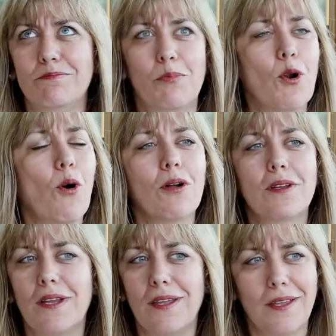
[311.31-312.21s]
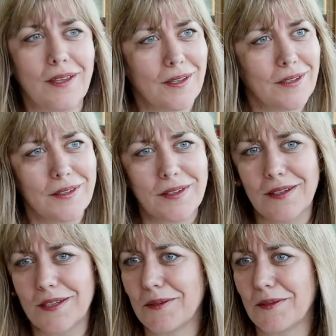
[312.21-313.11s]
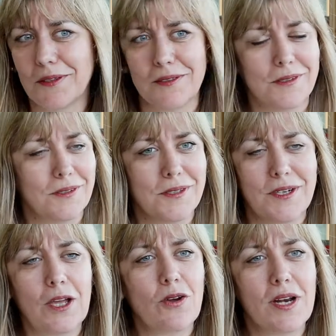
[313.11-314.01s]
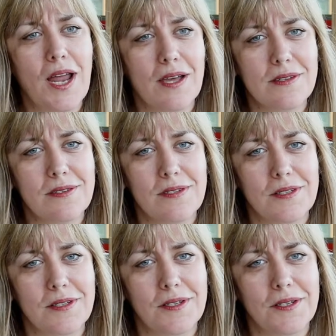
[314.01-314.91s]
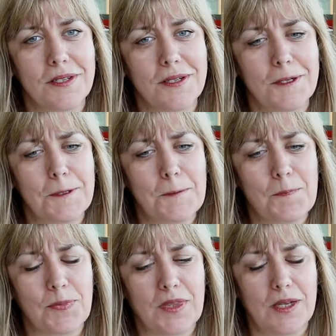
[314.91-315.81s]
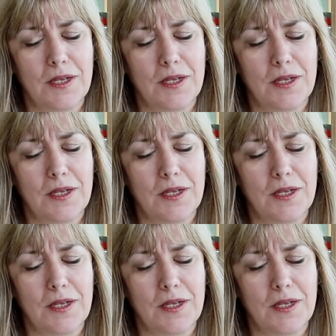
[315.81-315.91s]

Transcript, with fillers: broadly uh, uh, uh, recognized um,